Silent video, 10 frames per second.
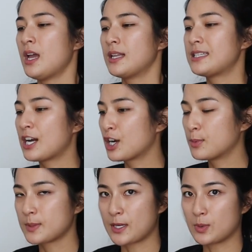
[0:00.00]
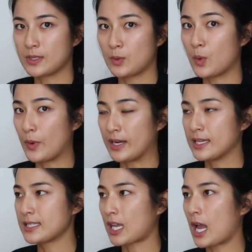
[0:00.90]
Terrible spatial
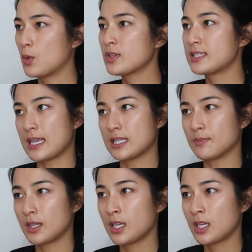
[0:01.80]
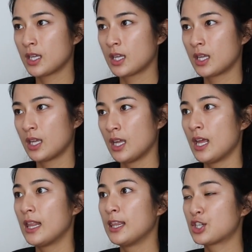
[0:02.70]
awareness. I will see something,
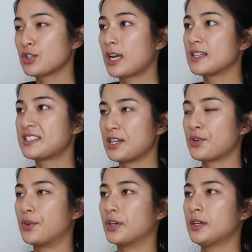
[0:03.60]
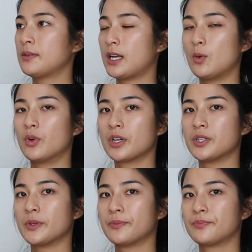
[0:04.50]
literally I'll see a corner and I'll walk
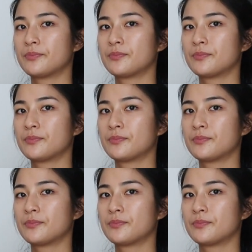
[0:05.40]
into it.